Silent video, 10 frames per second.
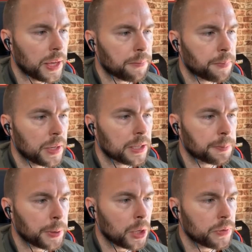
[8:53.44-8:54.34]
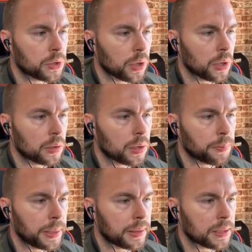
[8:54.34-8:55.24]
it's been overturned. They've
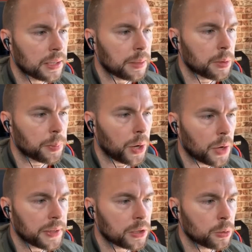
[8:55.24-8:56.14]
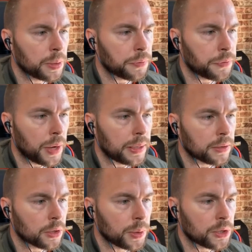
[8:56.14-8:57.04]
made their statement, but are they still being fined is
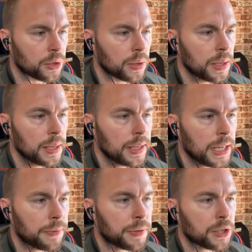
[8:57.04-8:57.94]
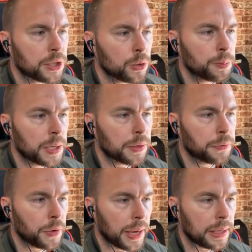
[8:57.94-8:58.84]
the question. If they're still being
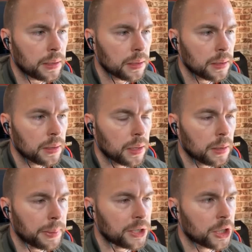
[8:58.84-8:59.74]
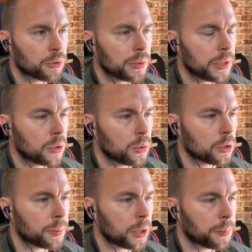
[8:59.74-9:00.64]
fined, the Manchester Evening News
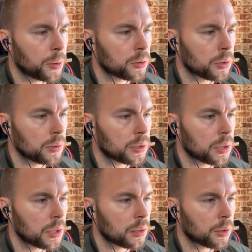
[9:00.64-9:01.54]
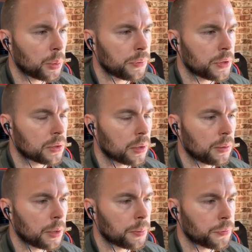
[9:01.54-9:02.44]
has made a post on this here. I'm going to wait for this to
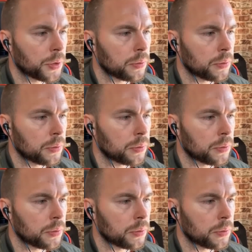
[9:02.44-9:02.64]
load up in front of